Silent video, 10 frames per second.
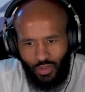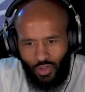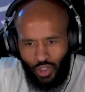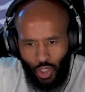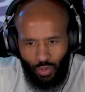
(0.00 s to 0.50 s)

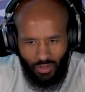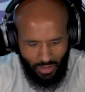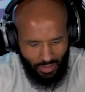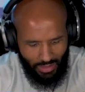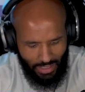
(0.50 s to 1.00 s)
choke
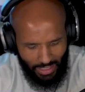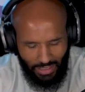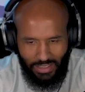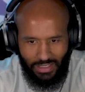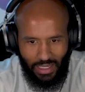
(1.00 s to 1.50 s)
getting
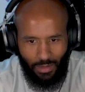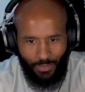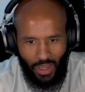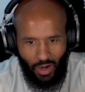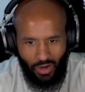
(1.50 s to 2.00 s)
set up
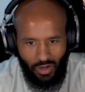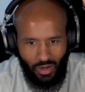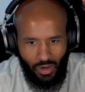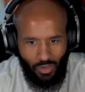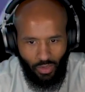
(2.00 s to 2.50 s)
there.
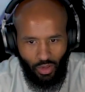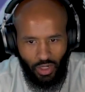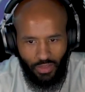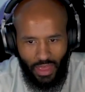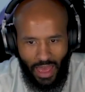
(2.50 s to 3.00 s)
Look
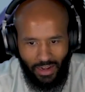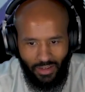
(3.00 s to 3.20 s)
at that.